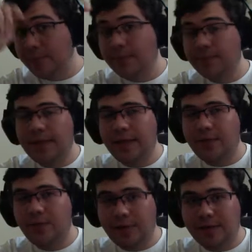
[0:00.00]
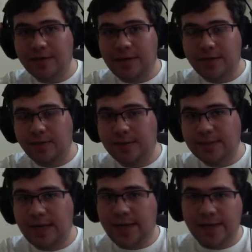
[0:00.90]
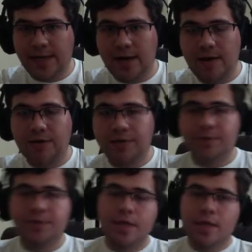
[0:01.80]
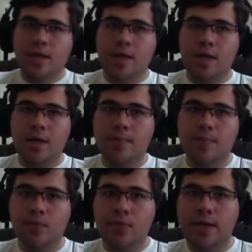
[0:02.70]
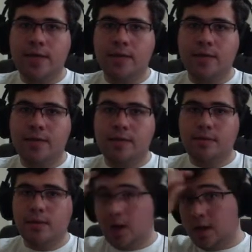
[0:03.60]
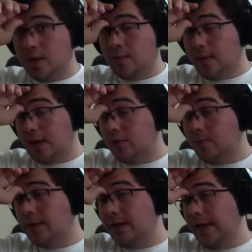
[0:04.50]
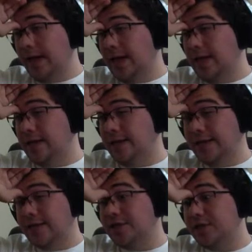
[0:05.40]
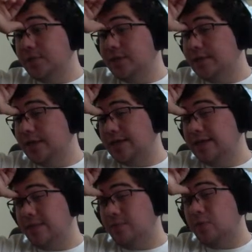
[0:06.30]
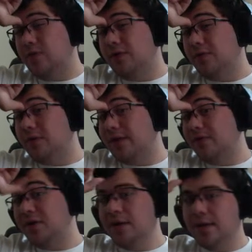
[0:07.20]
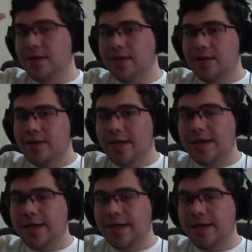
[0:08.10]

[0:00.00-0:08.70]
but, like, when you're, like, talking about tying in characters. Um, yeah. When um, Aoba and Nenechi went to, like, that movie or whatever, and